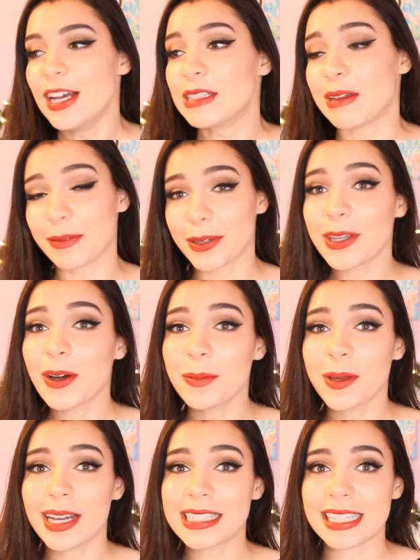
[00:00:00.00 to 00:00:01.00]
So I really hope
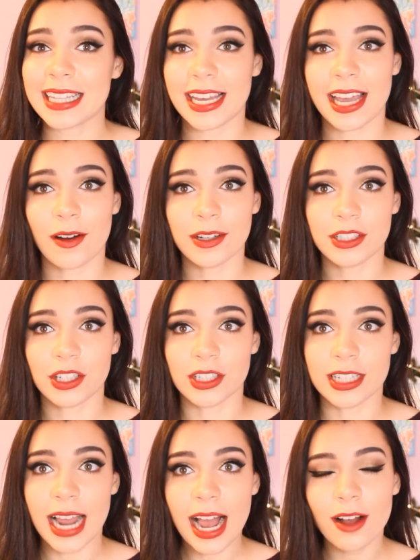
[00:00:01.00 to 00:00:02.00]
you guys like how it
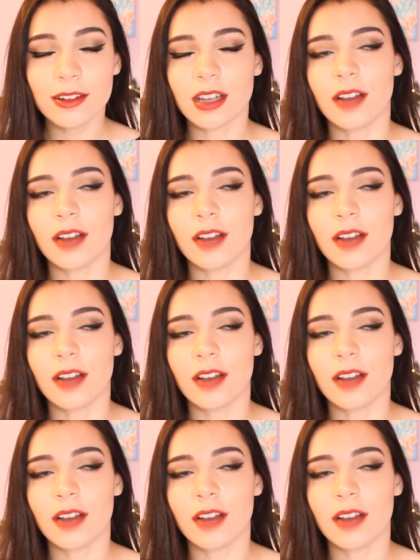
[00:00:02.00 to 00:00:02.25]
turned out.